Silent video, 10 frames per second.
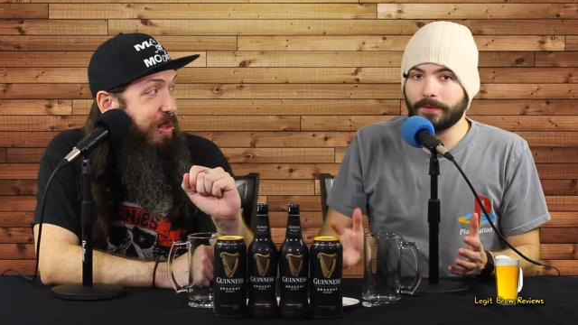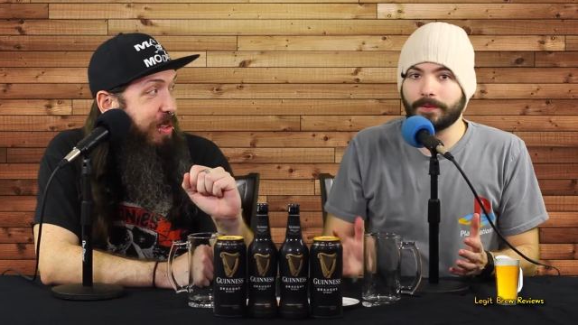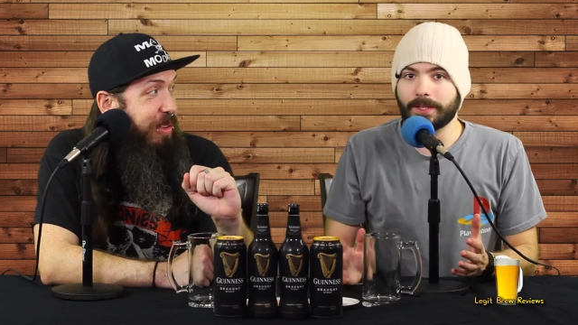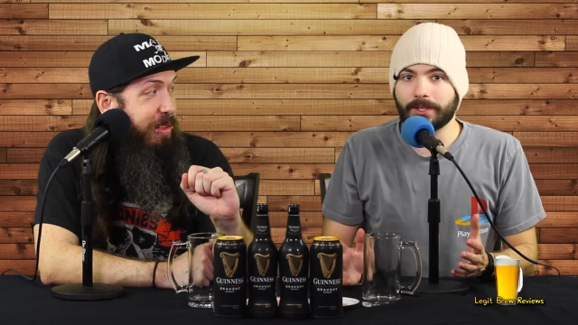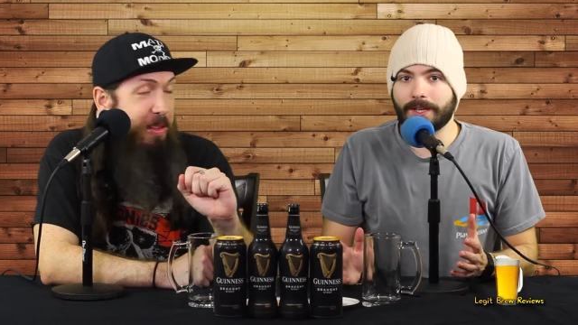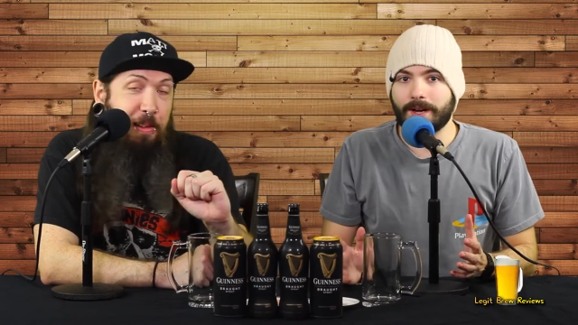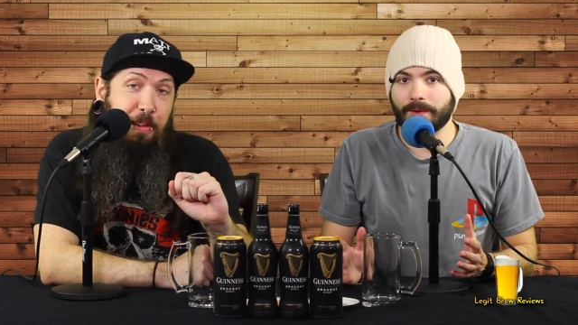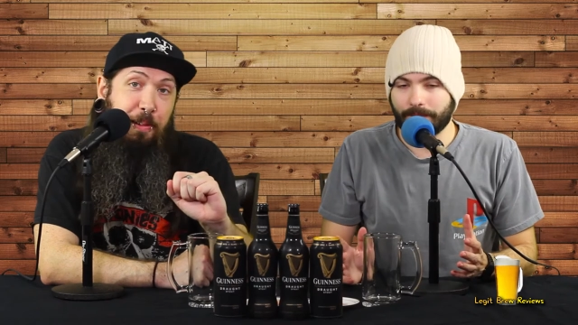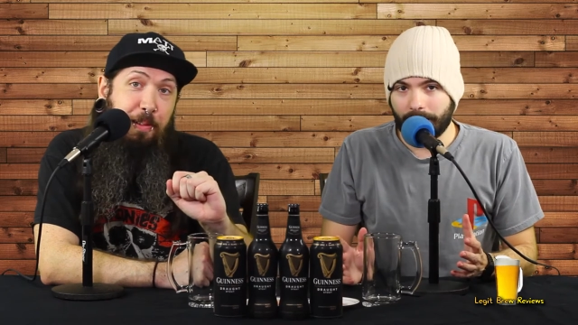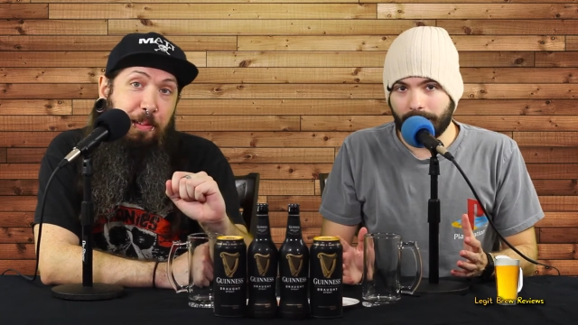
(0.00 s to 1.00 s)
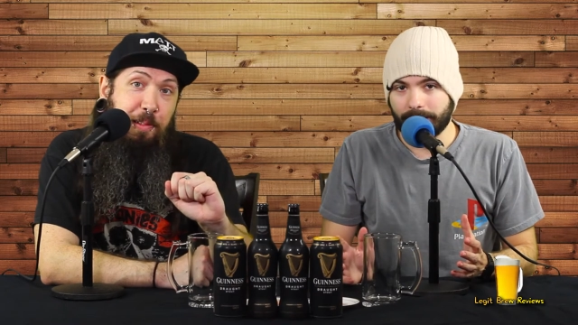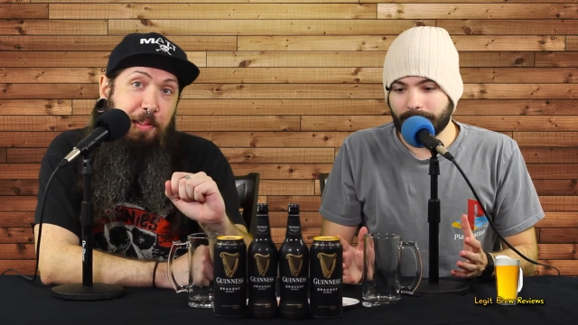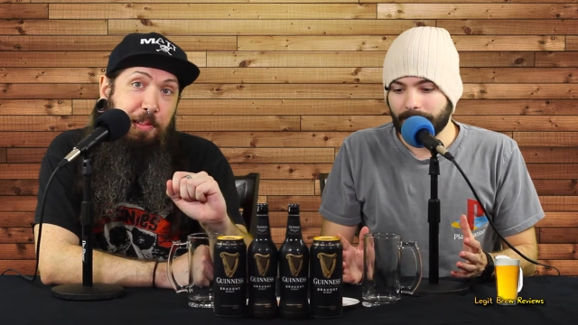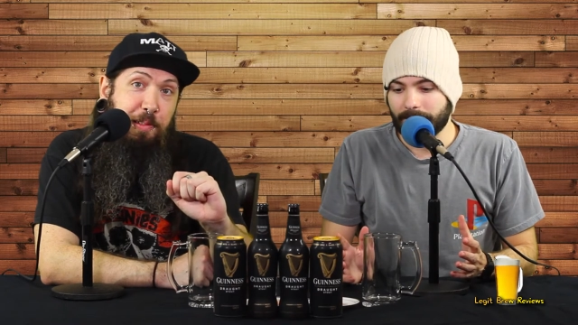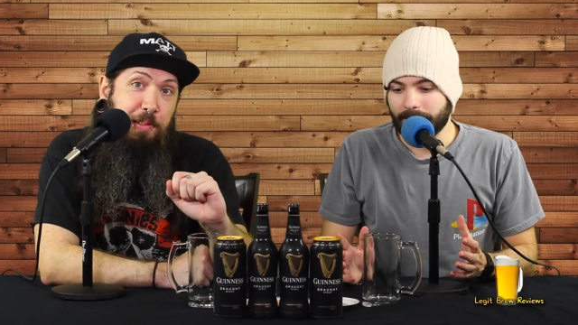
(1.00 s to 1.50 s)
Speaker 1: we figured out that...
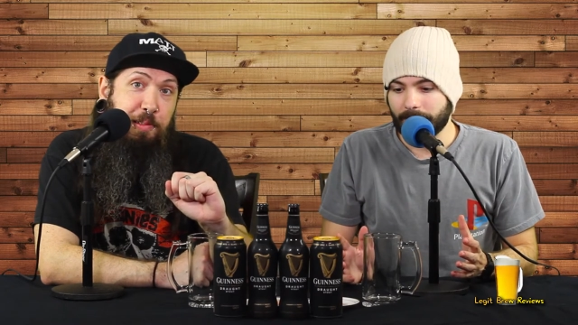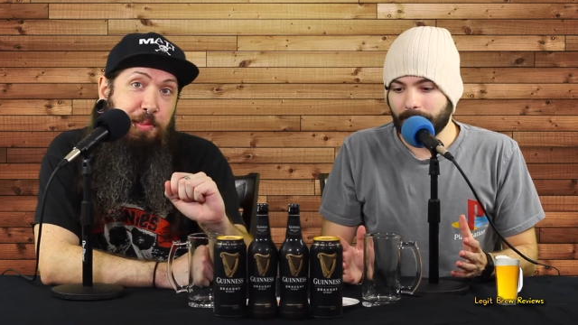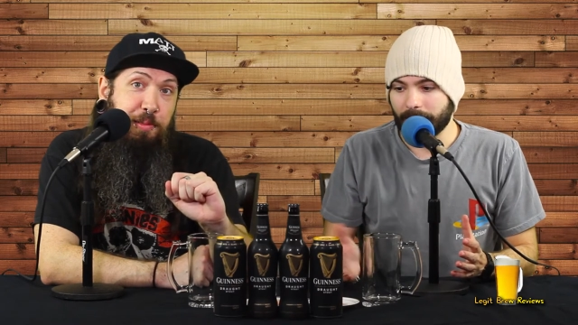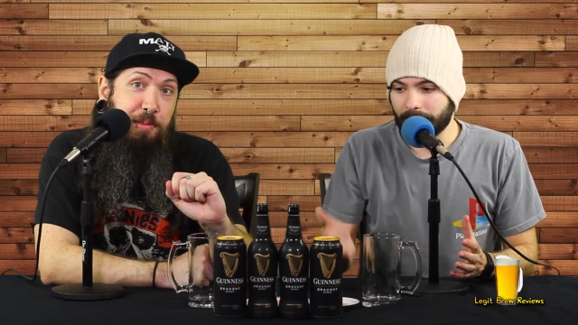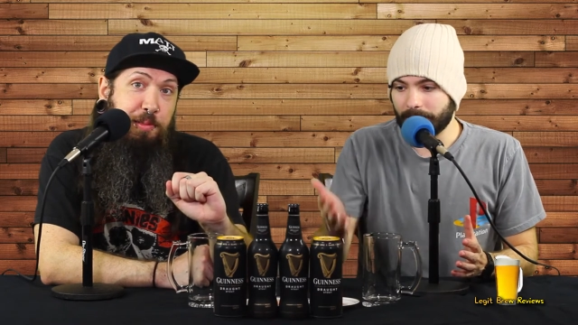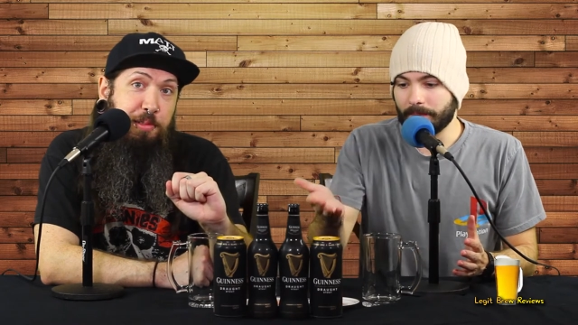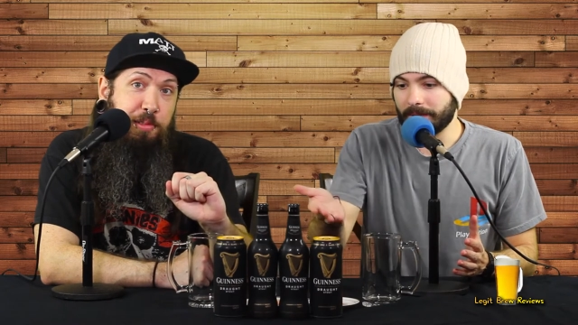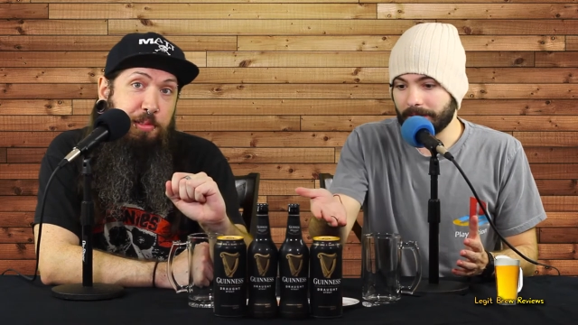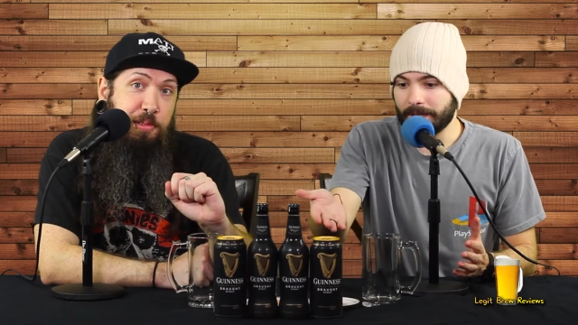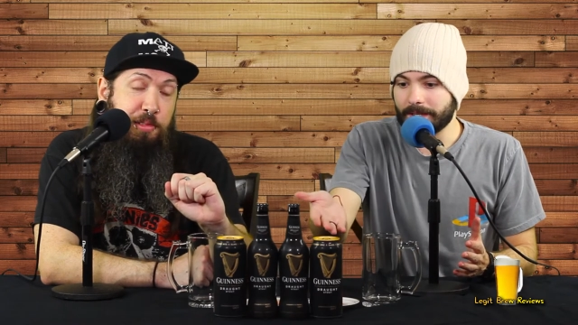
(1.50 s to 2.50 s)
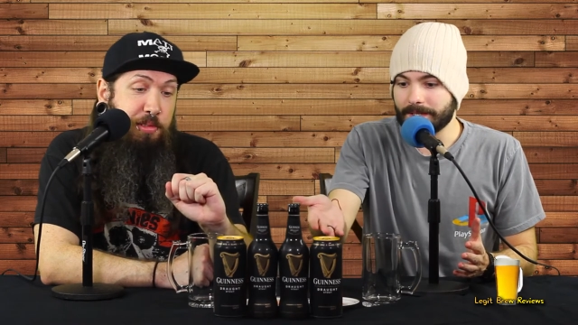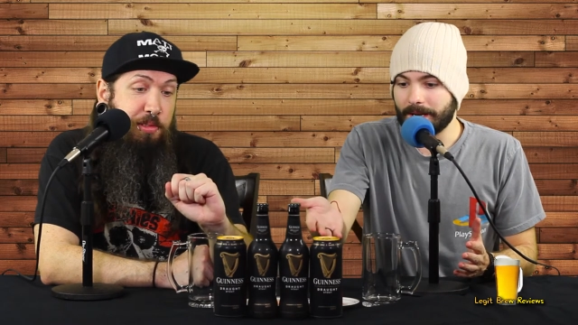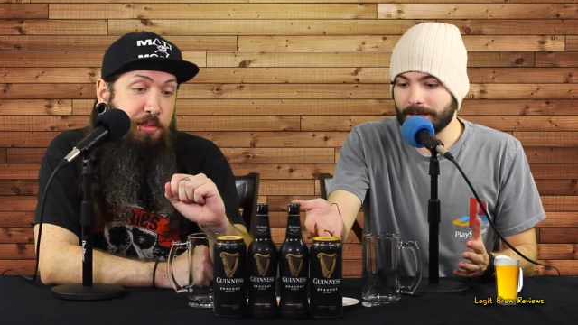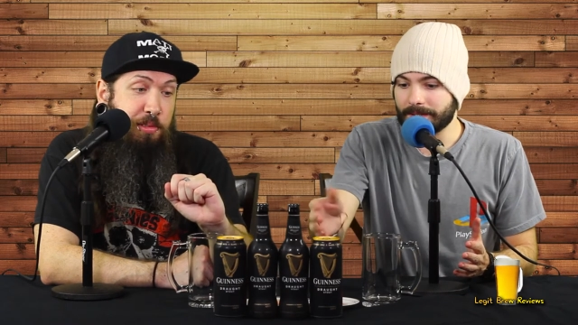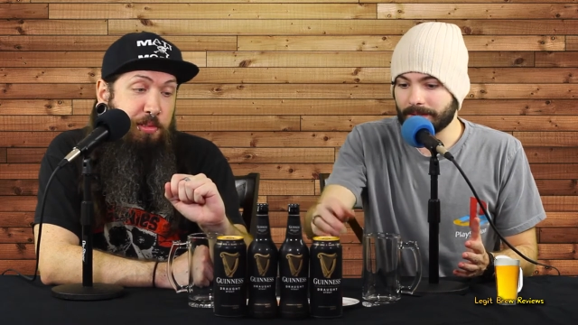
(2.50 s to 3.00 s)
I mean, Guinness
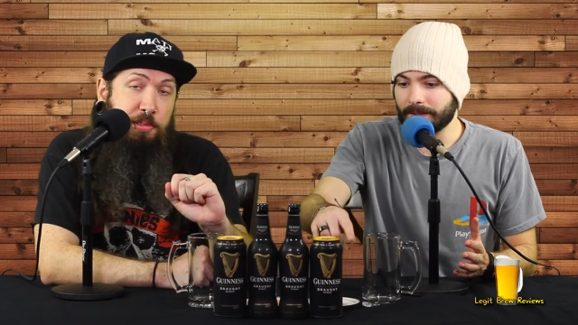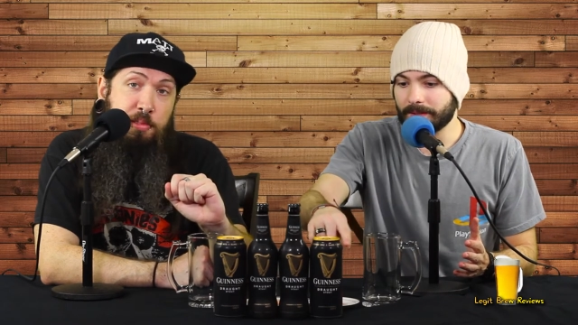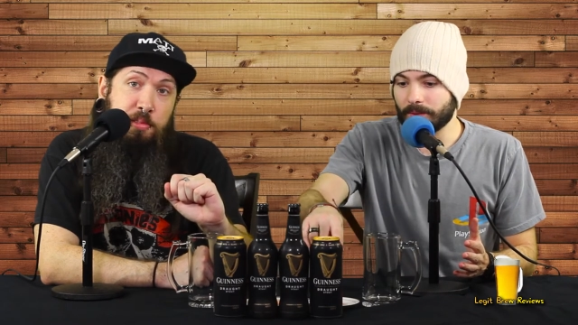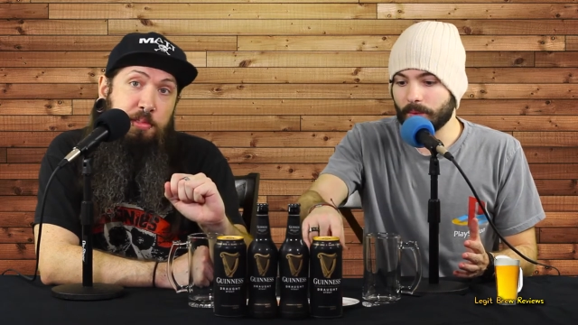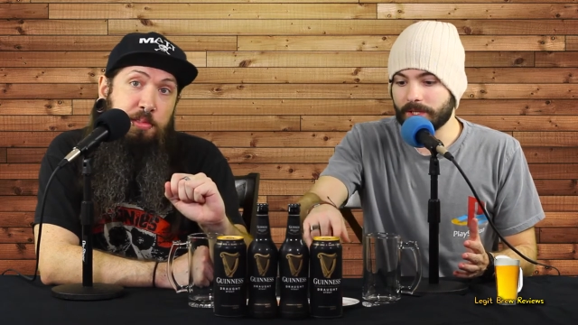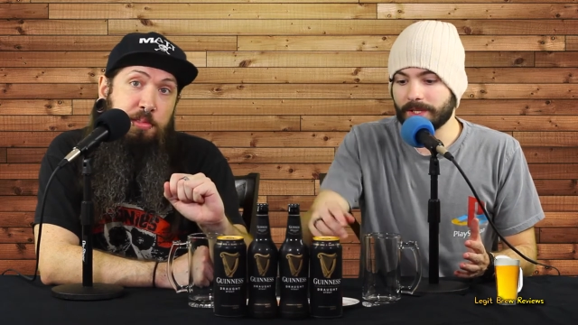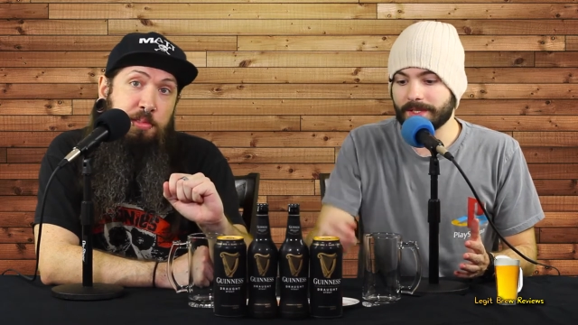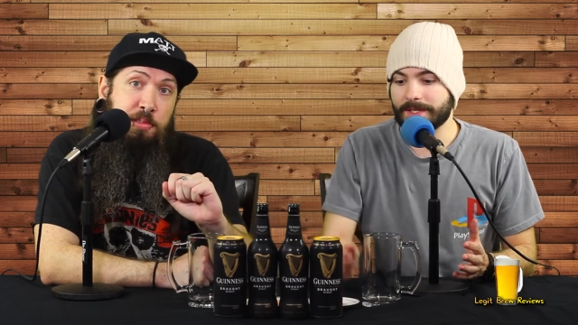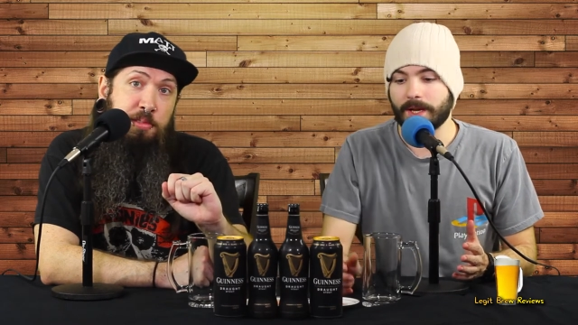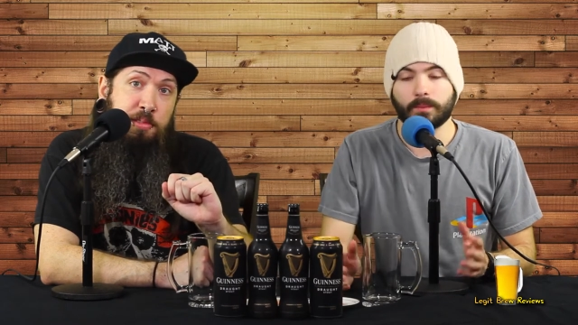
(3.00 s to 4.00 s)
has the widget inside.